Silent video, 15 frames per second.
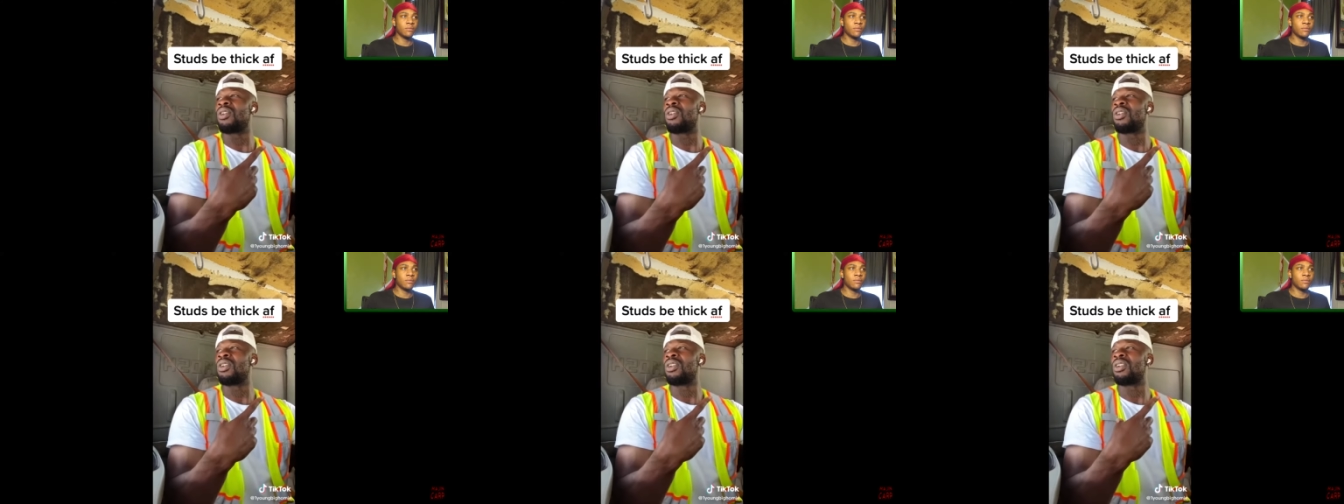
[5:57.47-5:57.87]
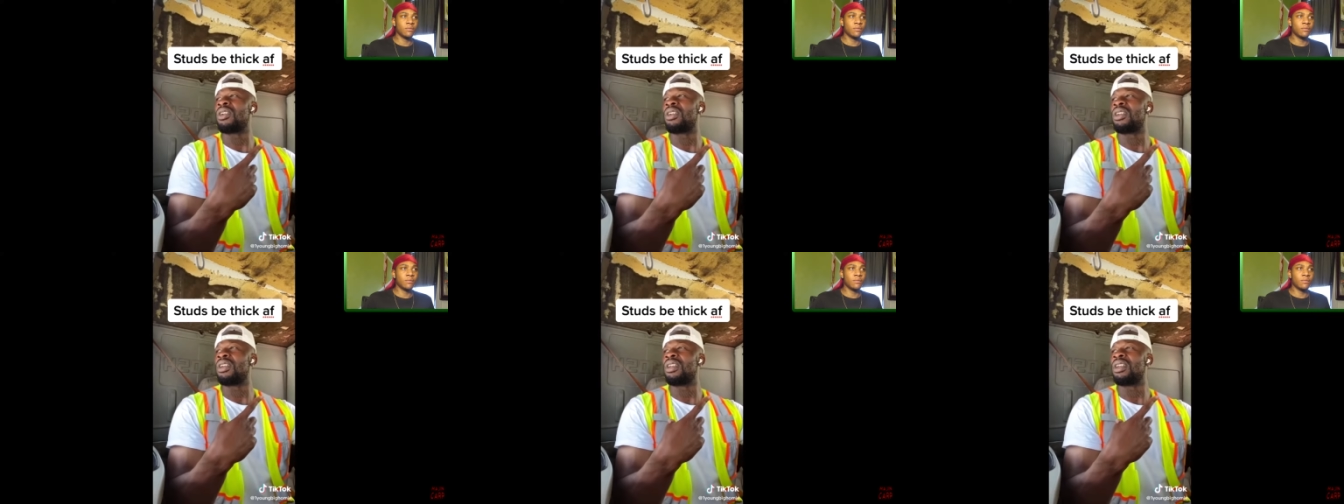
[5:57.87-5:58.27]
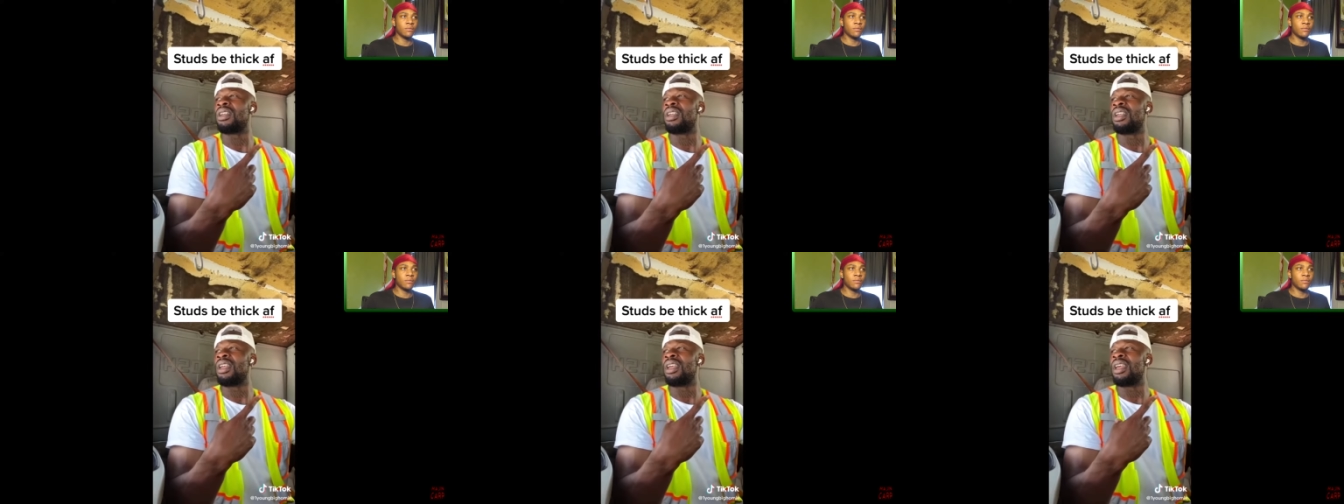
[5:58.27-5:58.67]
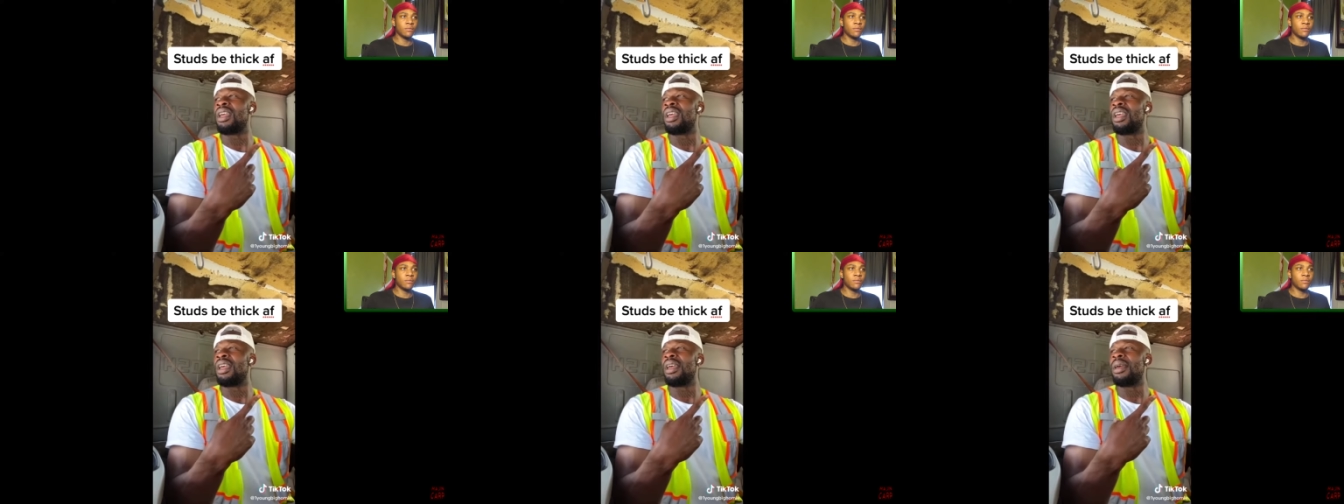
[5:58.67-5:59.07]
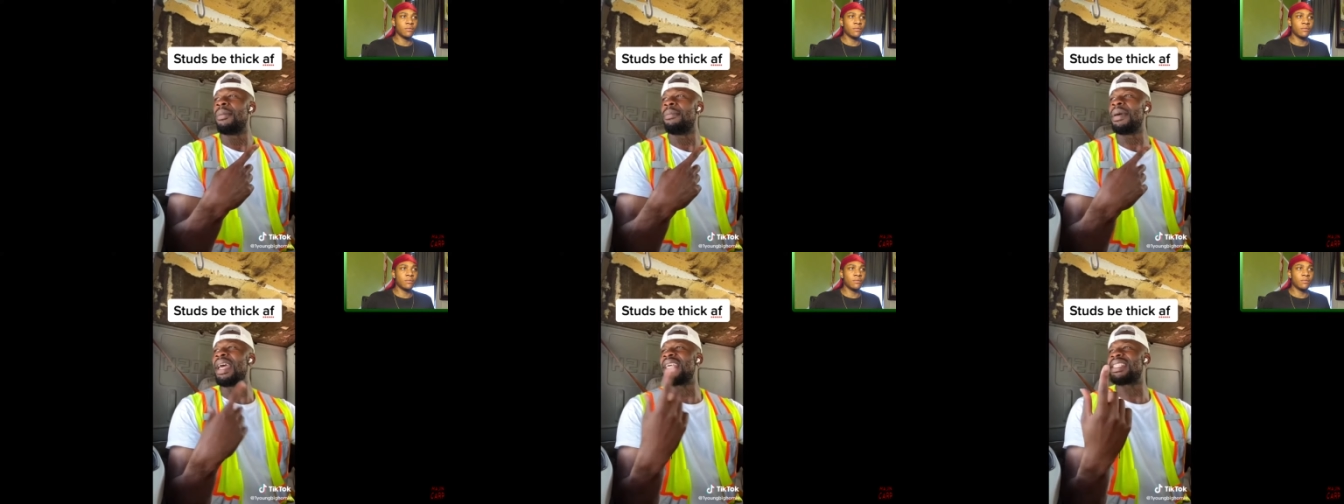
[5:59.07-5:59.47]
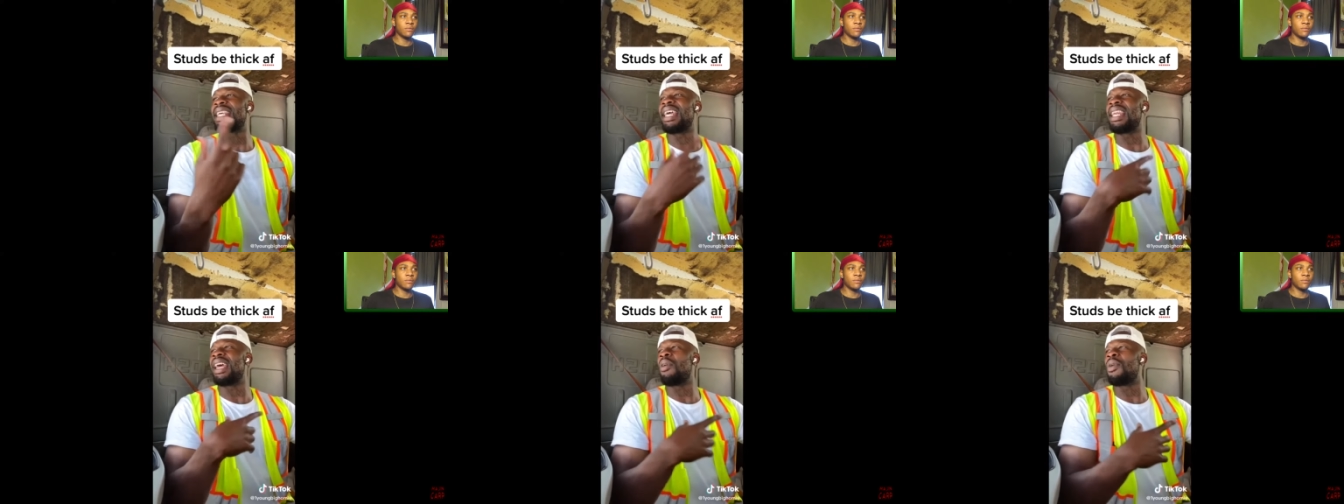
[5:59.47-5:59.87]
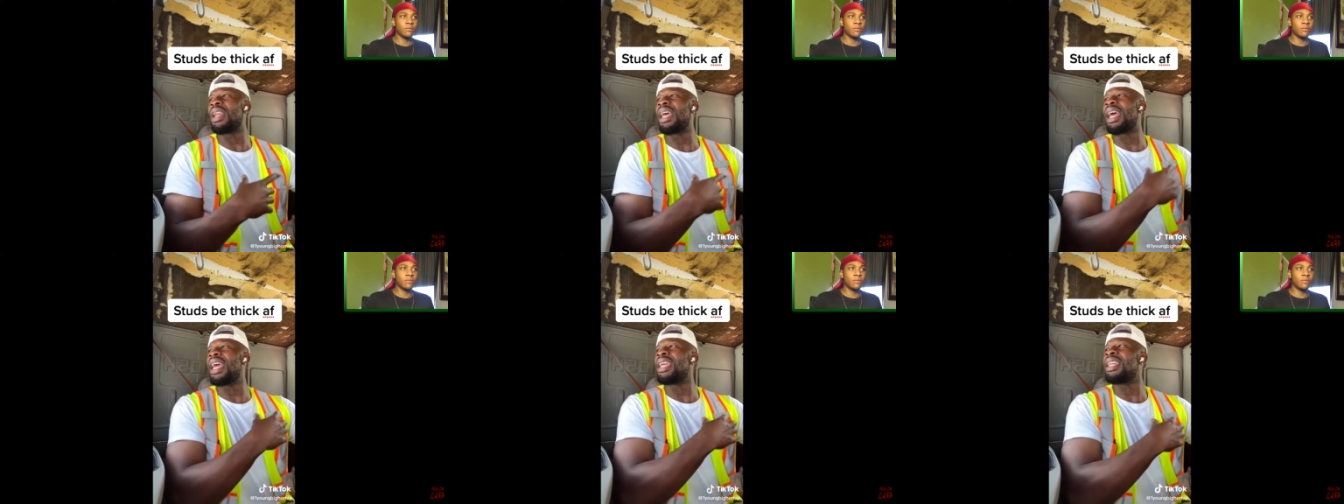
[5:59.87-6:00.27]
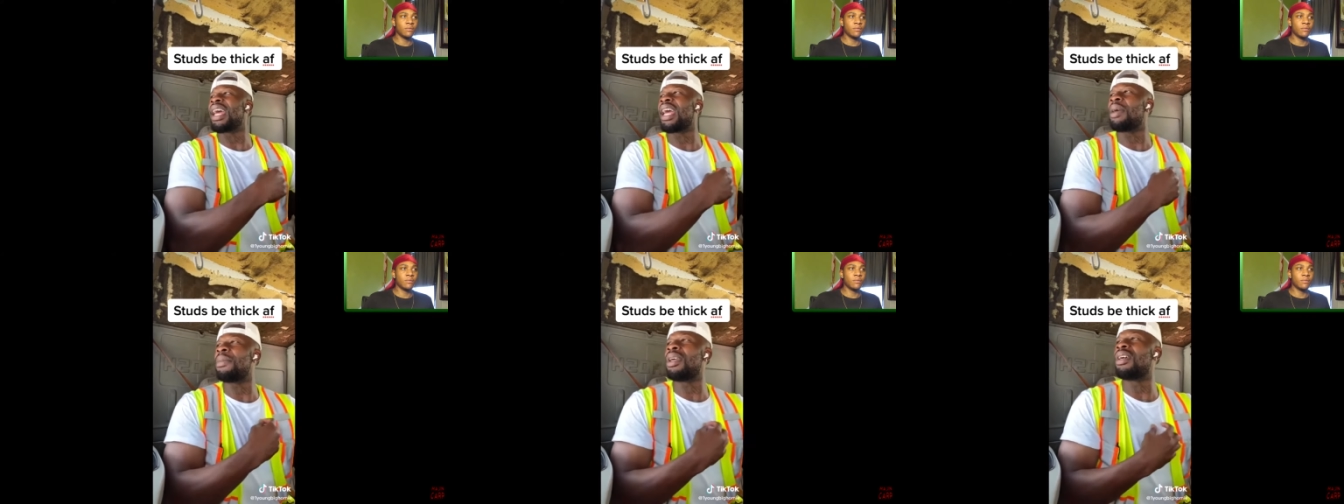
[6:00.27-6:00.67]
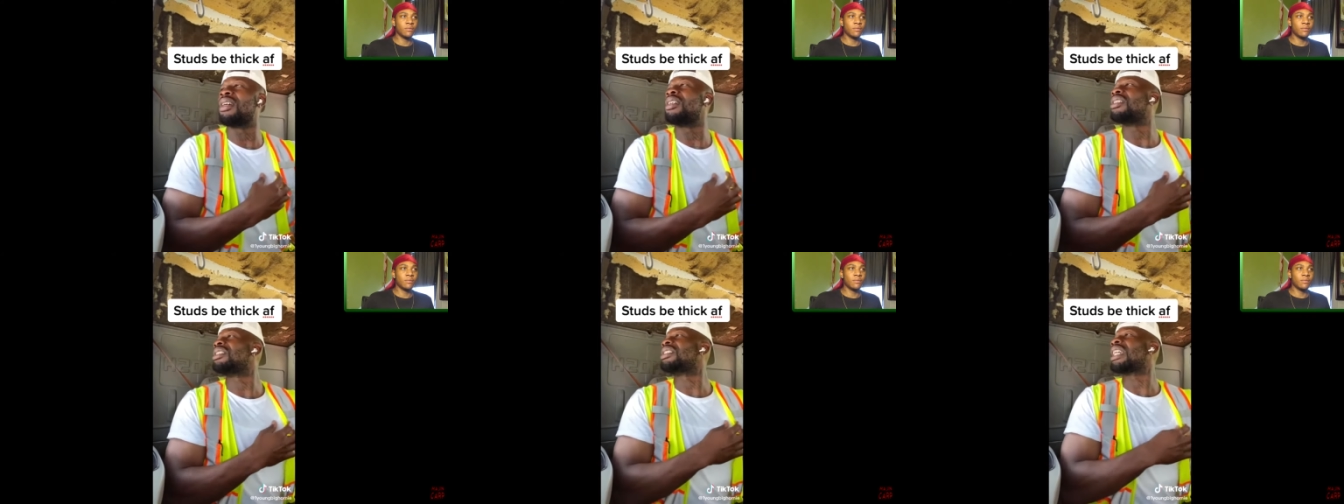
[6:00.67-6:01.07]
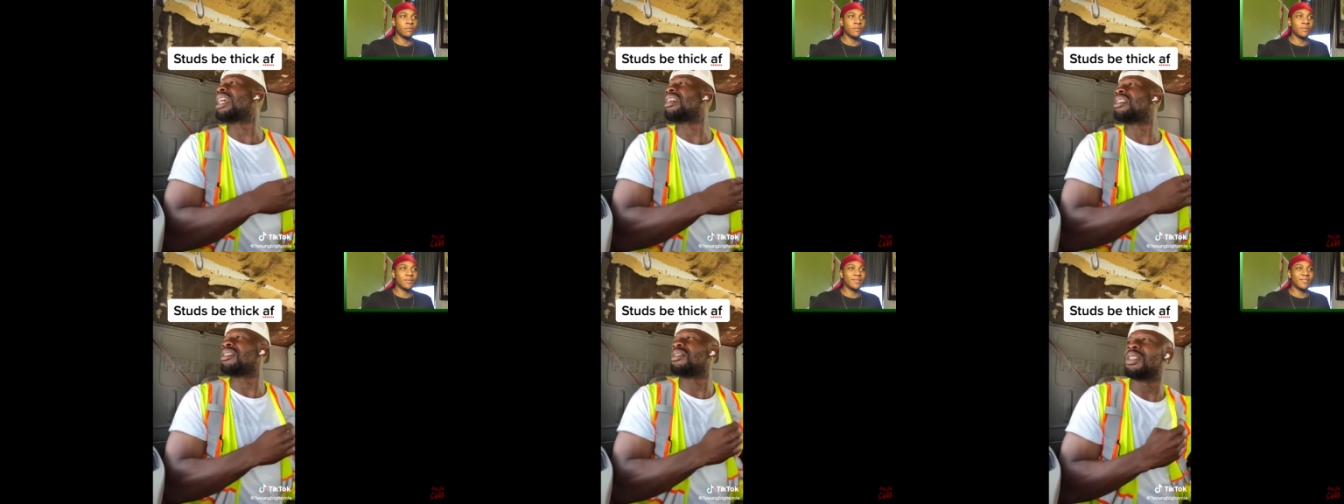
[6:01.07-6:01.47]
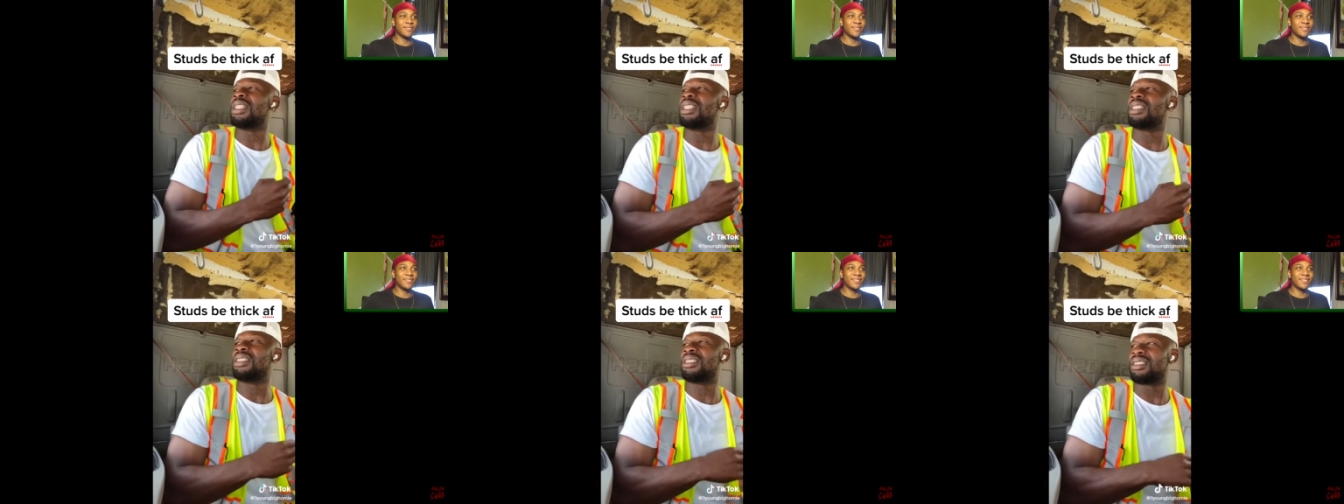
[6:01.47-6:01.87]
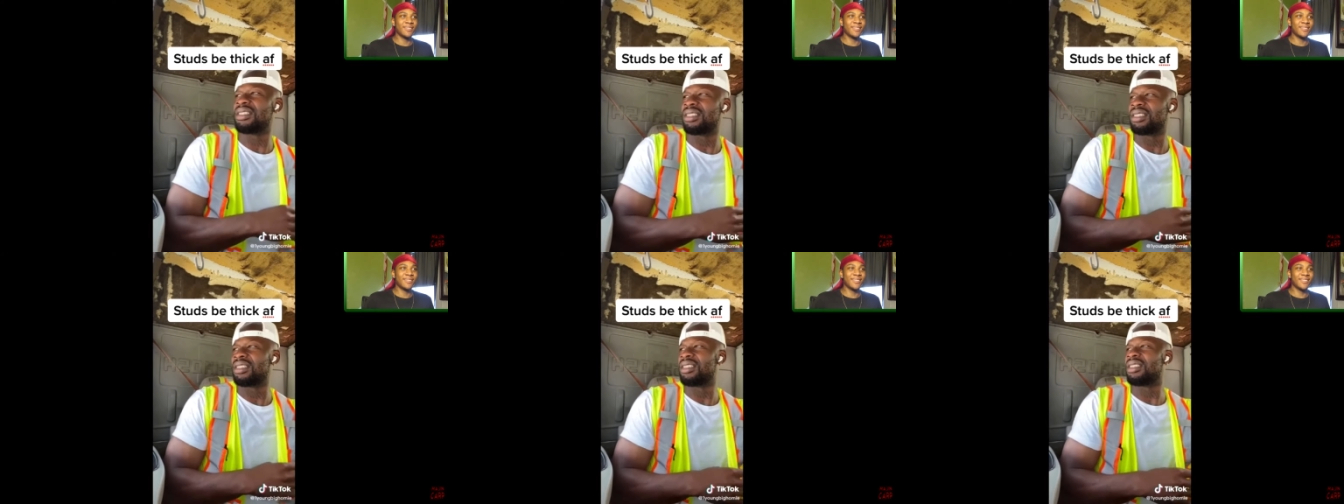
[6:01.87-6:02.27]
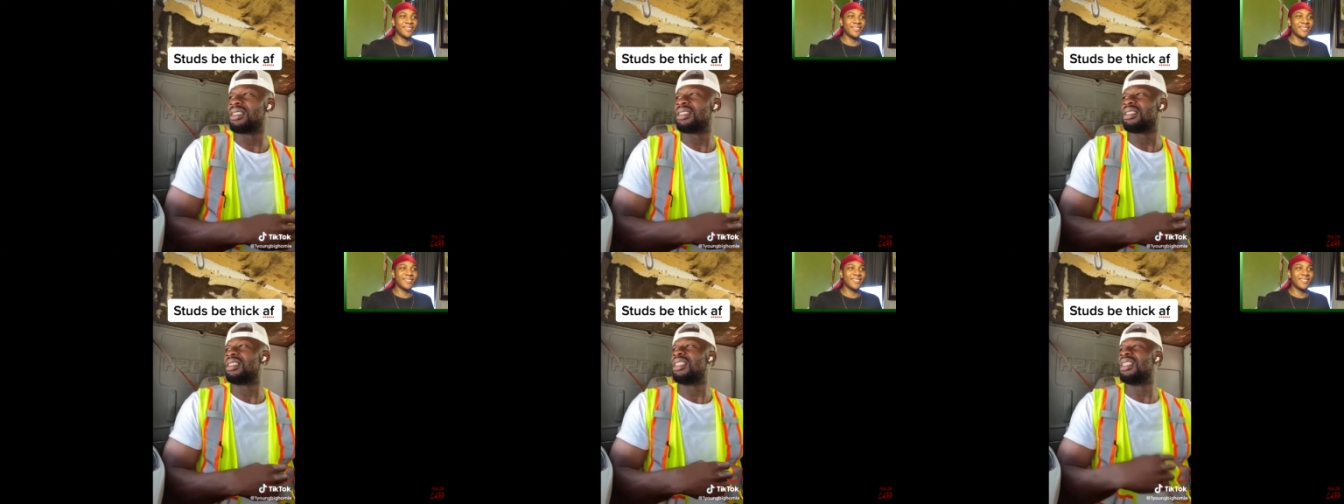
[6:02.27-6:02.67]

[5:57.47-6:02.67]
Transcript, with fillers: Yeah, yeah, put your girl on the Say, say that. What the hell your name is? Say, my name Lil D.